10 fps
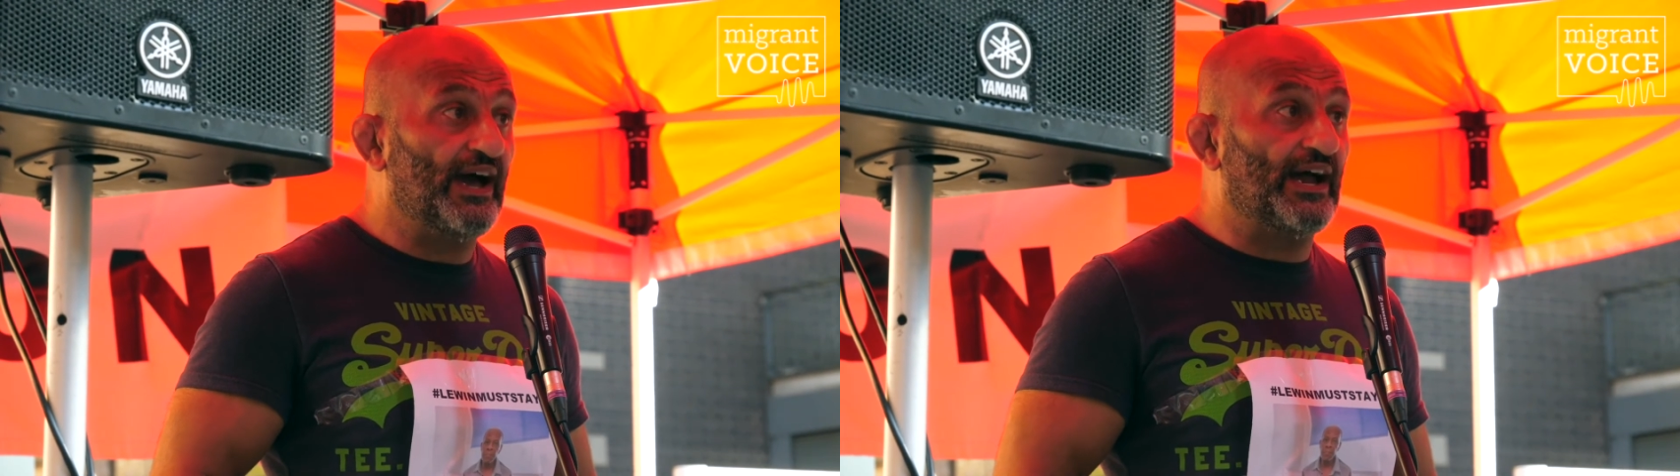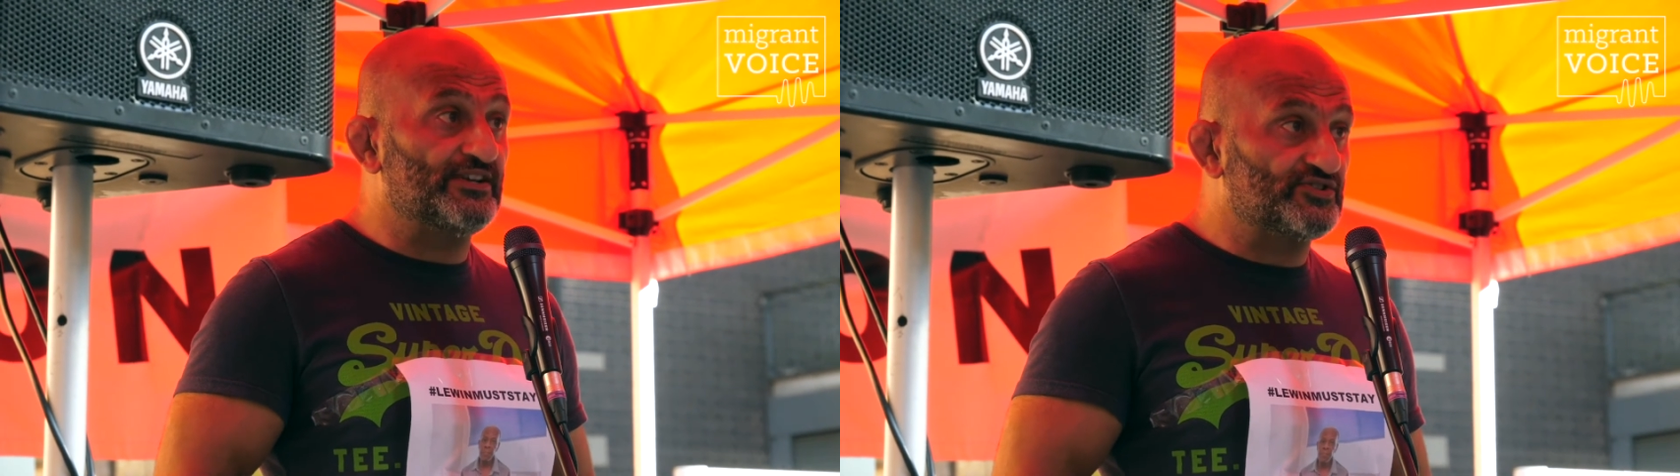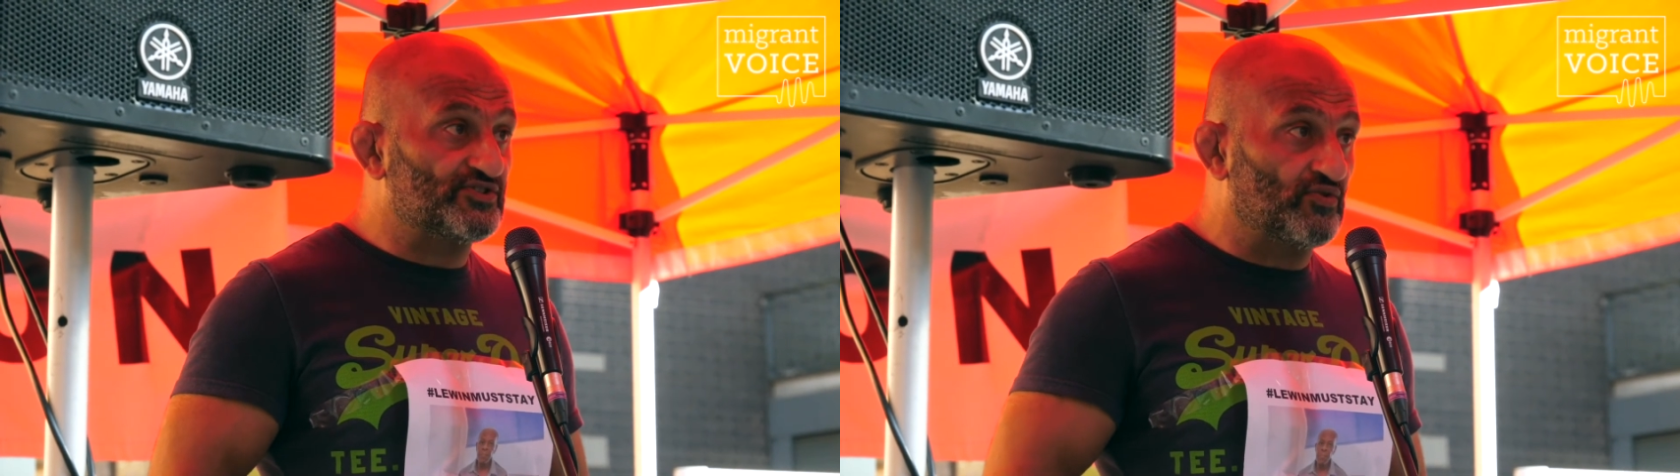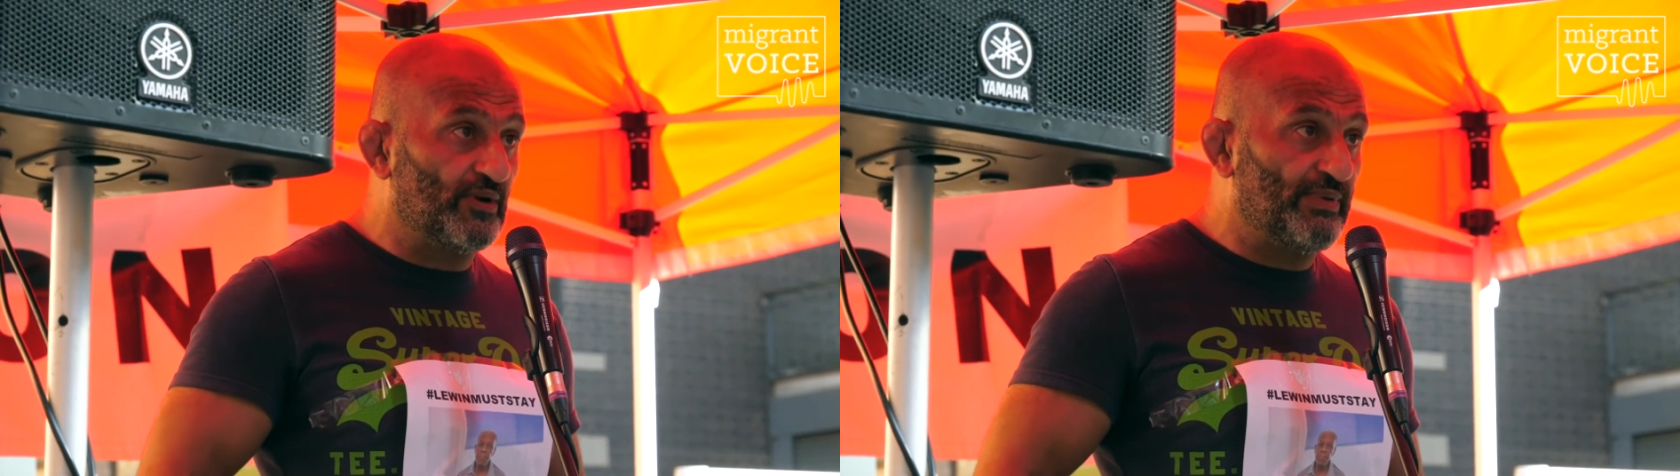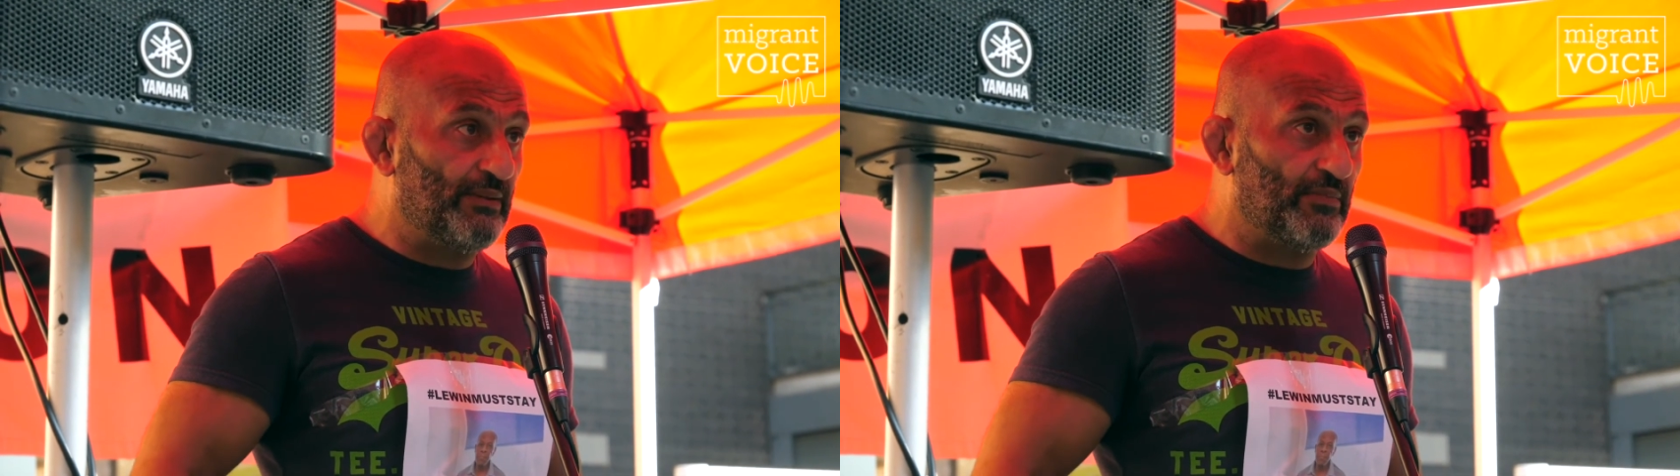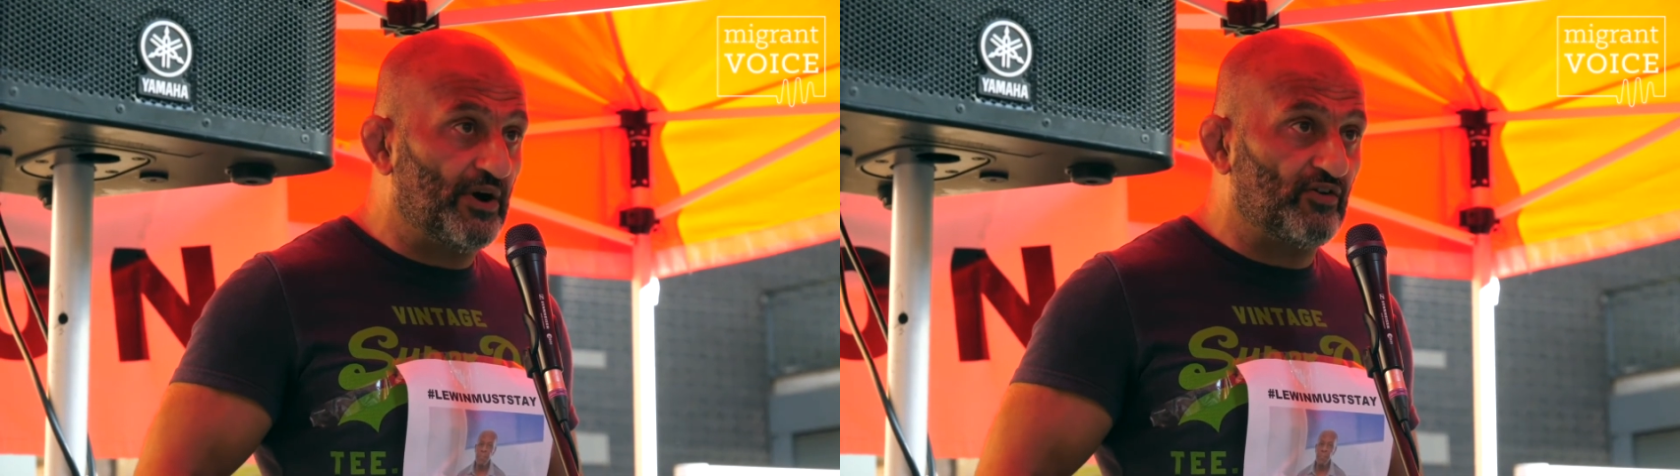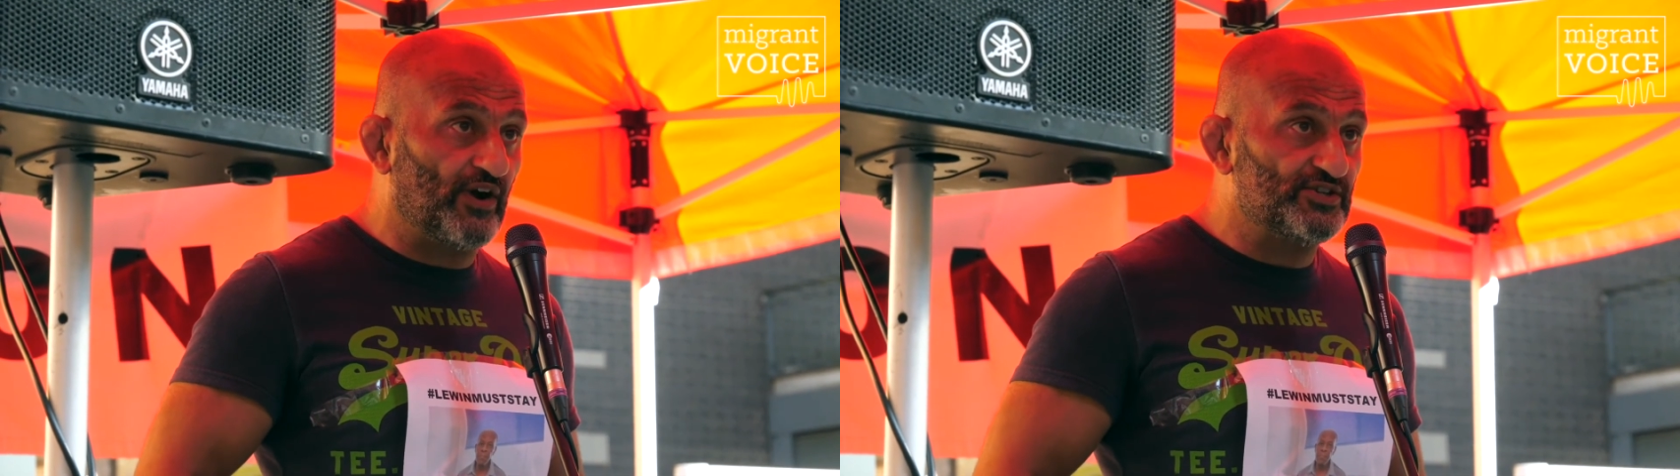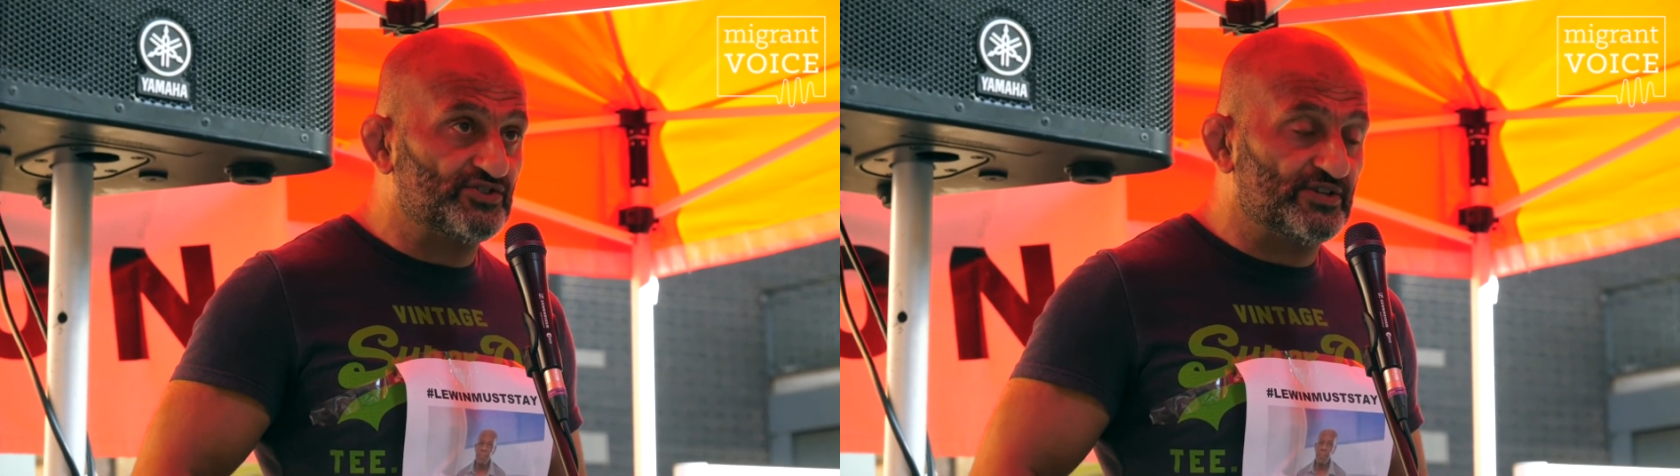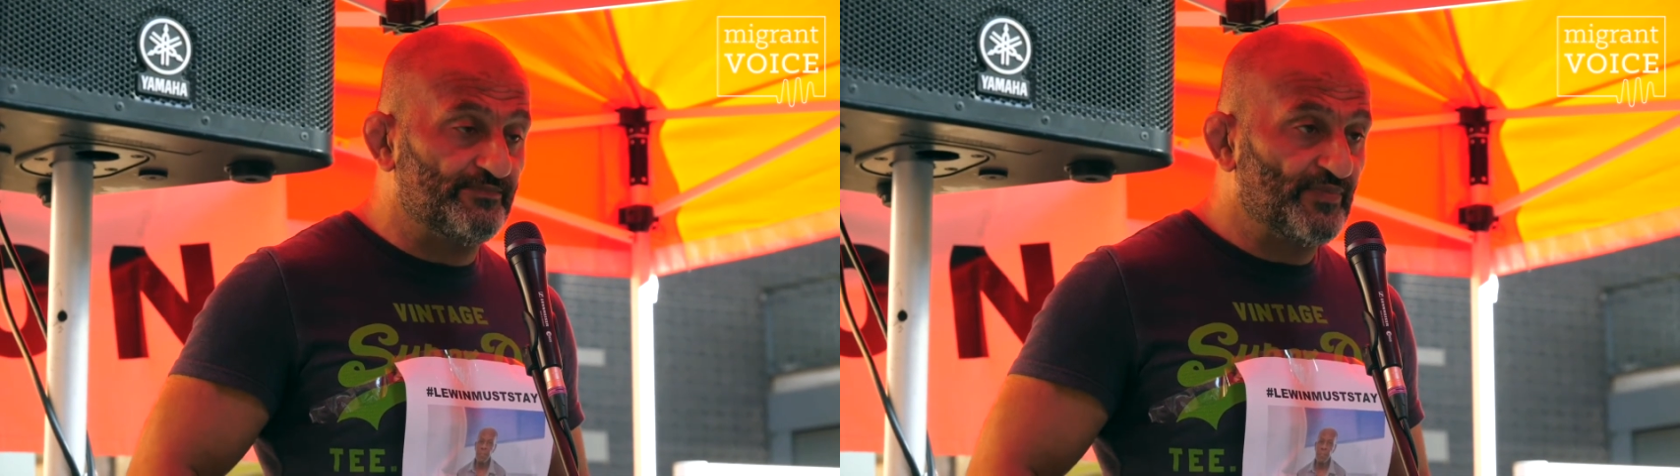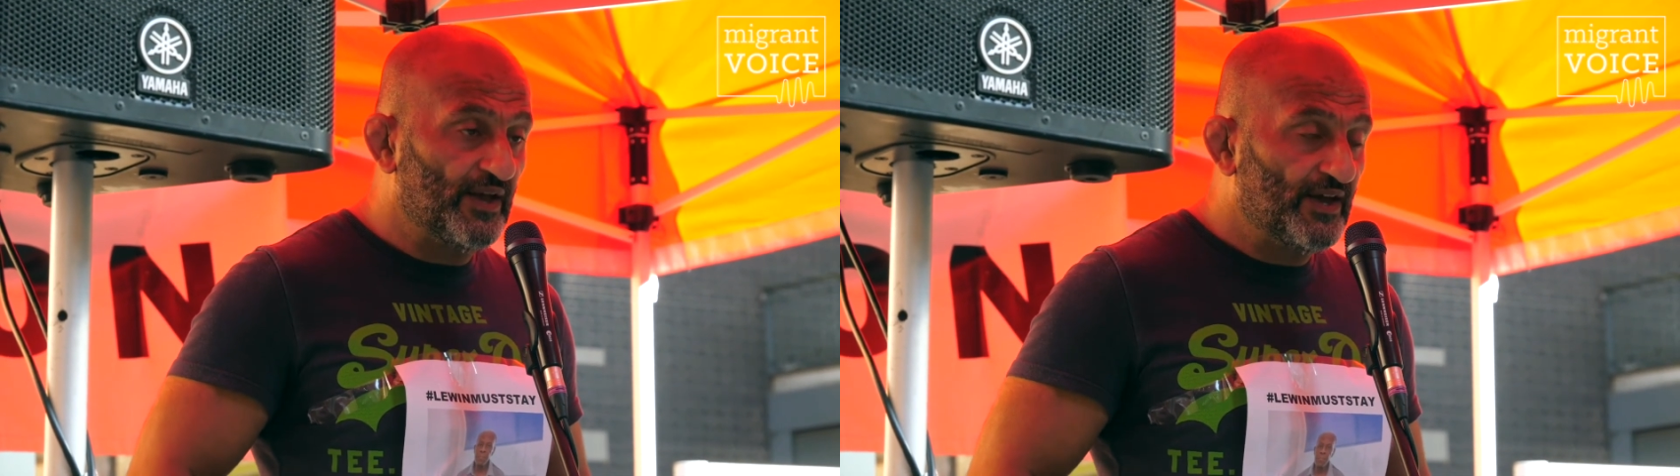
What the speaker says: and it's a story about migration.